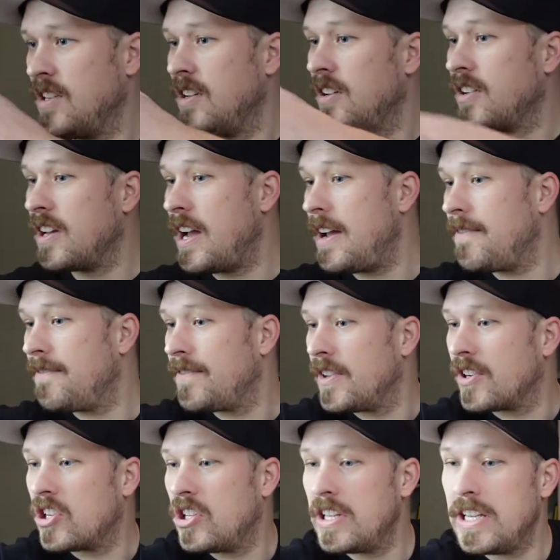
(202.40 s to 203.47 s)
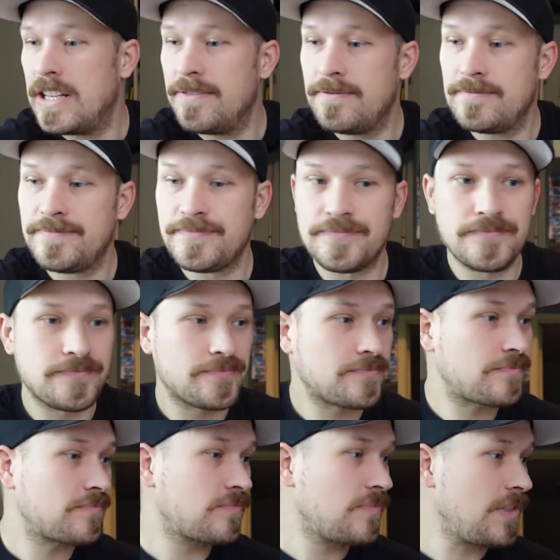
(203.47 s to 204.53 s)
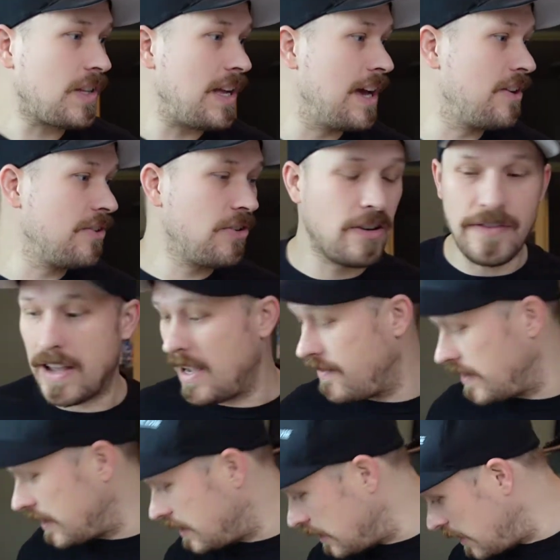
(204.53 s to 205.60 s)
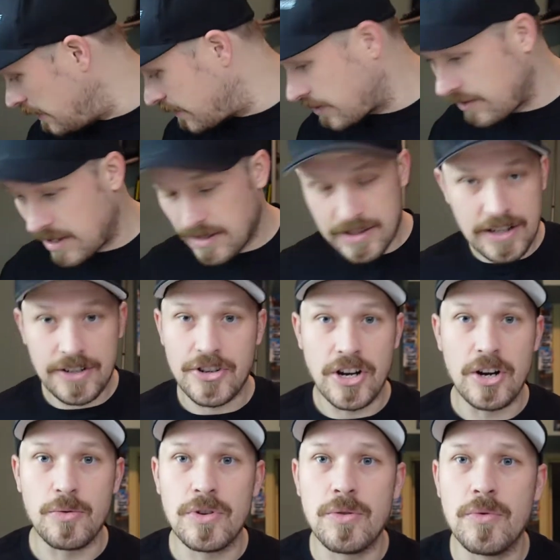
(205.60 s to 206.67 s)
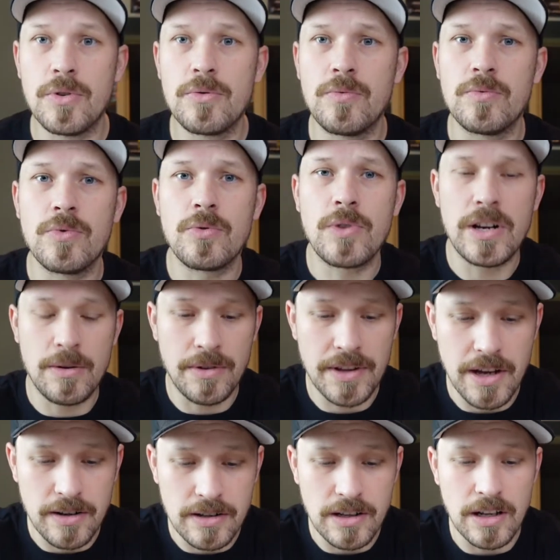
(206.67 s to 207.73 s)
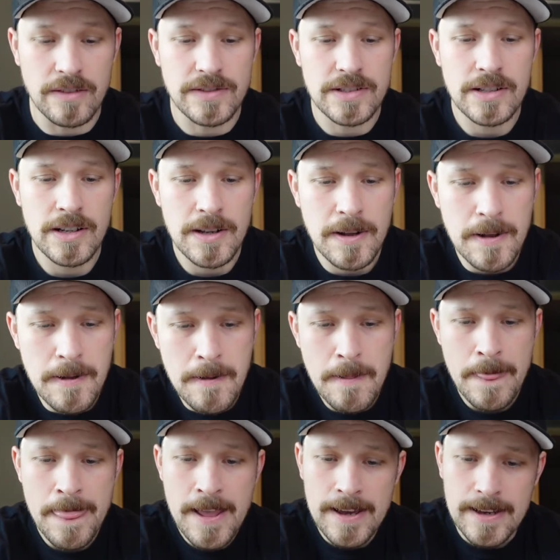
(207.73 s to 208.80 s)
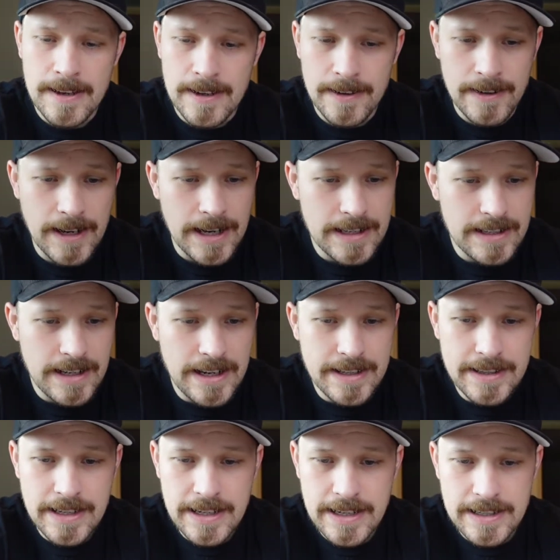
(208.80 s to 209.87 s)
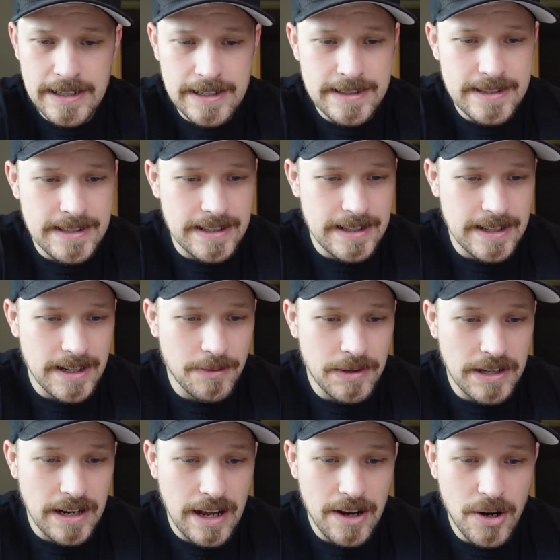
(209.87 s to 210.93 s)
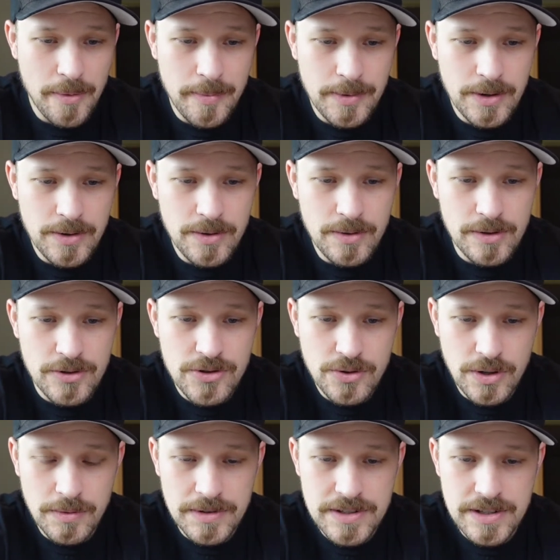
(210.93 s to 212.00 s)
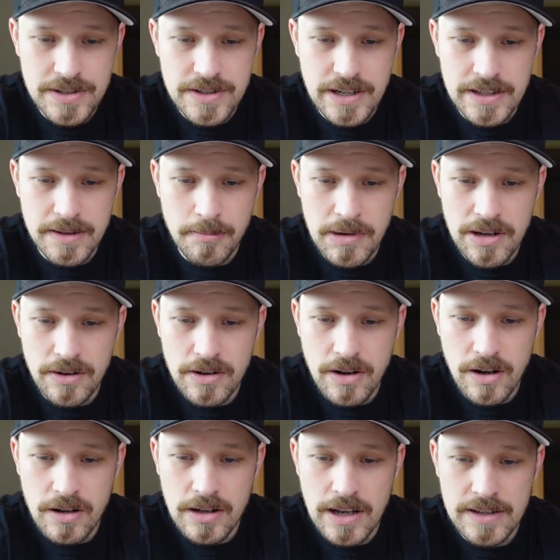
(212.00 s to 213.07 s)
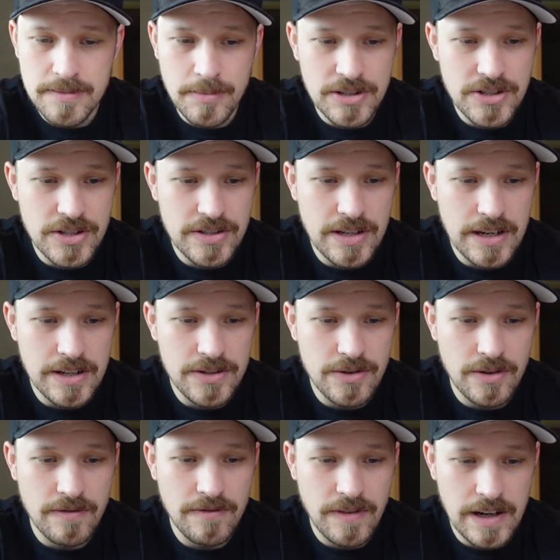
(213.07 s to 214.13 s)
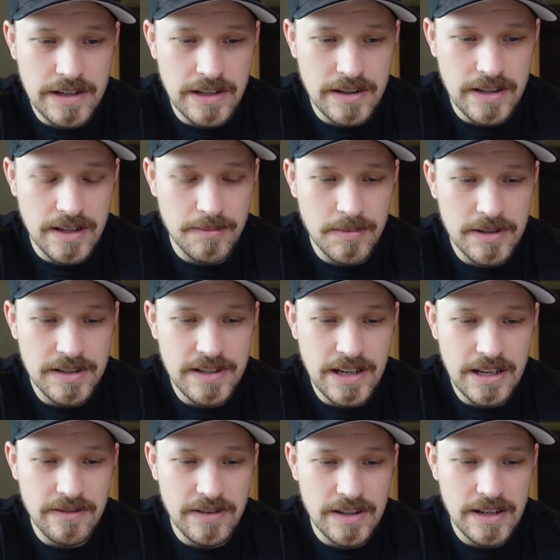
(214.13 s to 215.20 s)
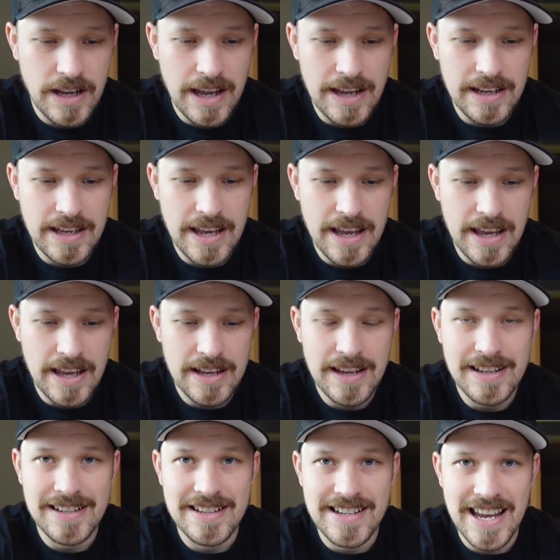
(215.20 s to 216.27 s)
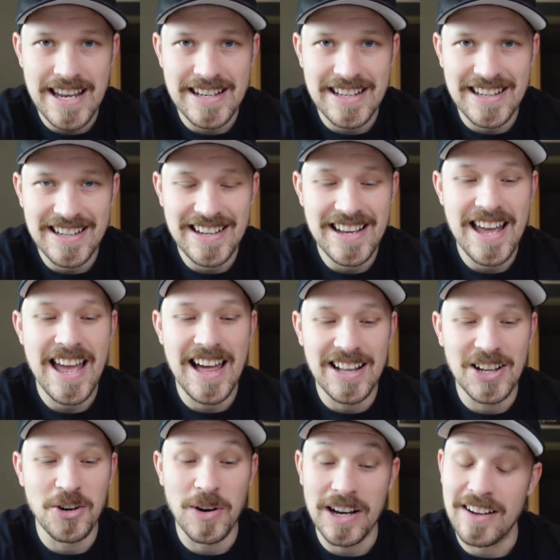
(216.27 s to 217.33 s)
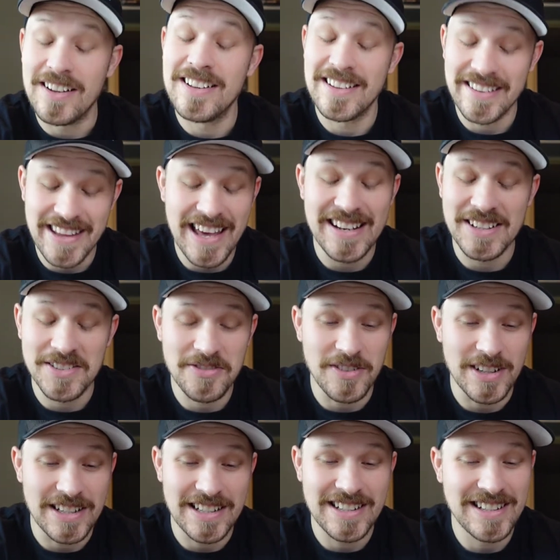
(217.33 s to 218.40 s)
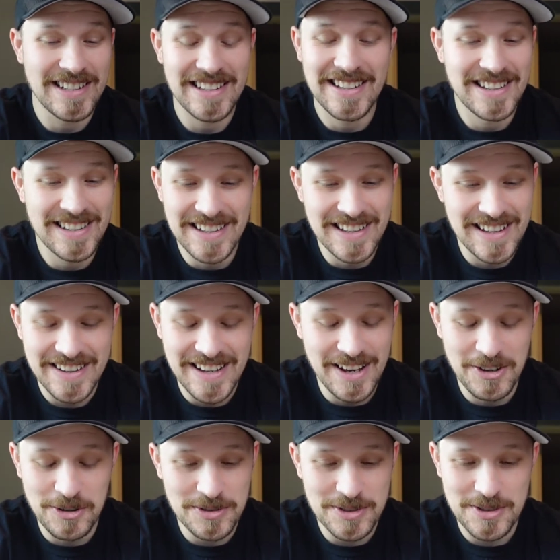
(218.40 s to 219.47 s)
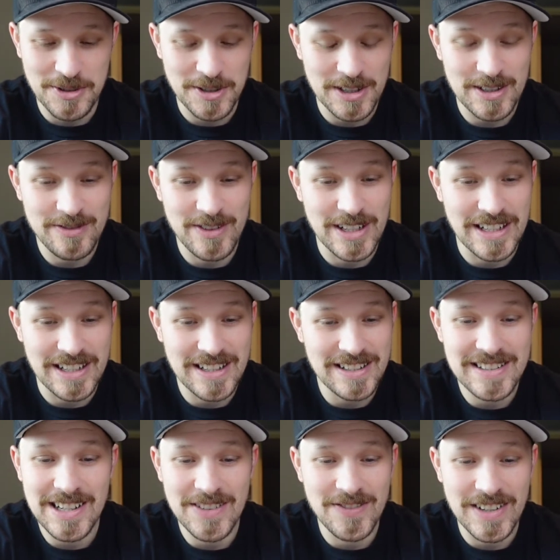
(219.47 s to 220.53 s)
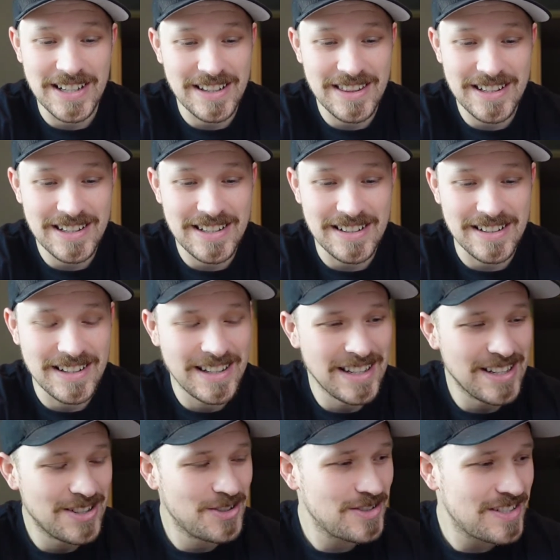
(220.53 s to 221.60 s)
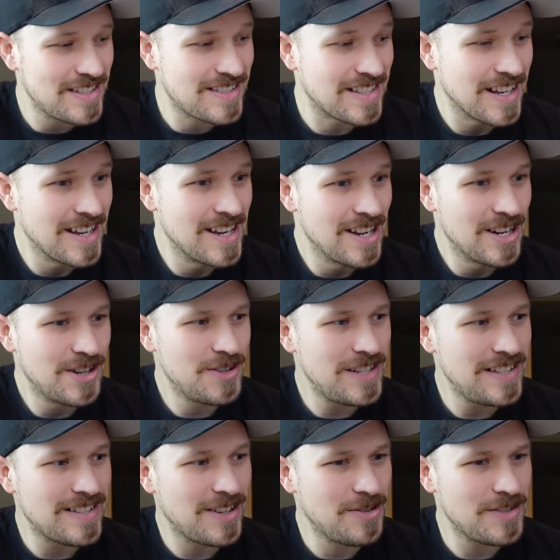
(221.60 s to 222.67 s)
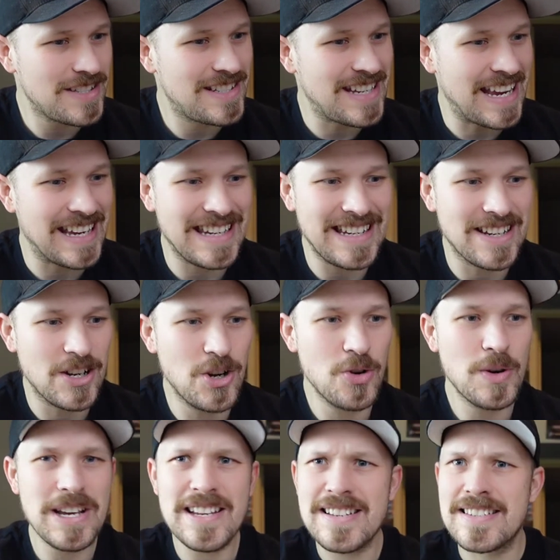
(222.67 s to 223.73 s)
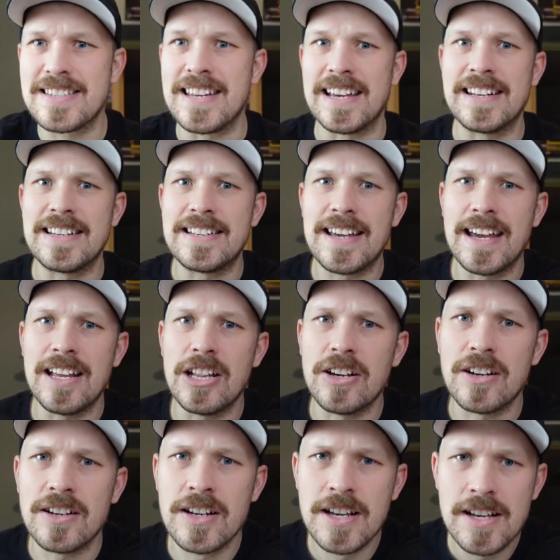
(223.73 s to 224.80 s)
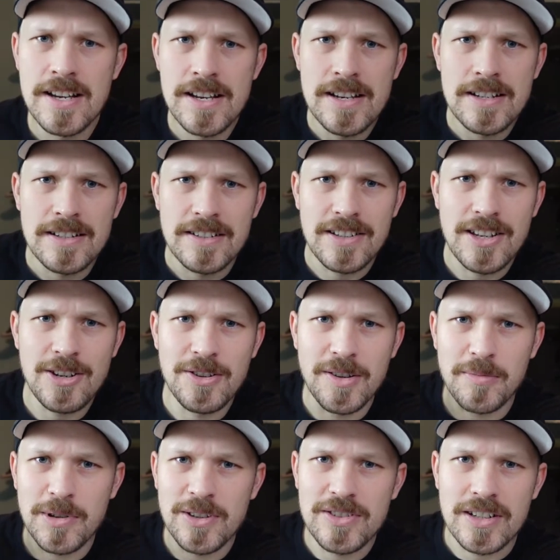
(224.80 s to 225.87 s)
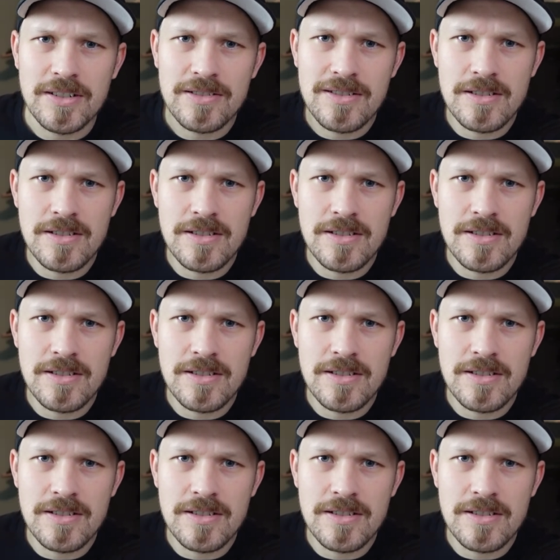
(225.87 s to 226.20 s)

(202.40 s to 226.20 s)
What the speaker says: Okay, they're clean. I don't know if I have any gloves around here. No, we'll run it without gloves. All right, and then let's see here. We got, I hope you enjoy what's inside the mail call as much as I enjoyed finding them. David, aka Dani, LOL. That is funny. That whole story is funny because I'm like thinking, who's this? Who's Dani? Who is Dani Taylor? Cue the music.